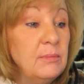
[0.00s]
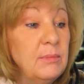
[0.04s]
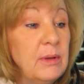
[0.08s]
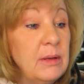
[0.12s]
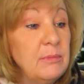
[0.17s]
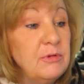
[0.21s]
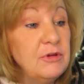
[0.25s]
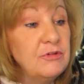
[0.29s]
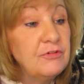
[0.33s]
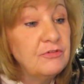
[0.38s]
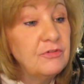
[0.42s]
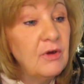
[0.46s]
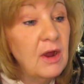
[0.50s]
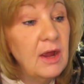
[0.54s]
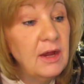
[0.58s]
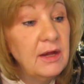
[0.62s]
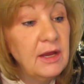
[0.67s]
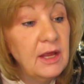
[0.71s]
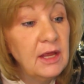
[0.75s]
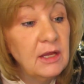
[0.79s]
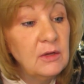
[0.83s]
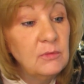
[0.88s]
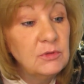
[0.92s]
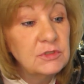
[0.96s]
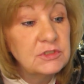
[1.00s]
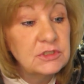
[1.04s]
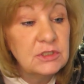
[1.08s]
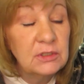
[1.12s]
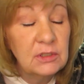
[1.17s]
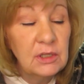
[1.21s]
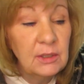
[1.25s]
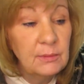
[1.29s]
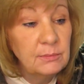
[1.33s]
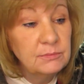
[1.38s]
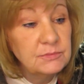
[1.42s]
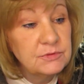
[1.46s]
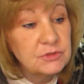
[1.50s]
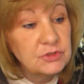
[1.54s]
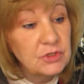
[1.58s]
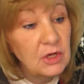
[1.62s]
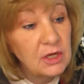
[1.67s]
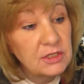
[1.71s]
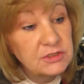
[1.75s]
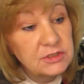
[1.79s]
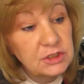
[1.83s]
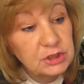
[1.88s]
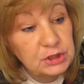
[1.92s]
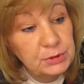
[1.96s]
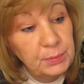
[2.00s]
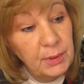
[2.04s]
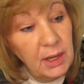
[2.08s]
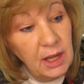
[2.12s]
Maybe fried egg with a sausage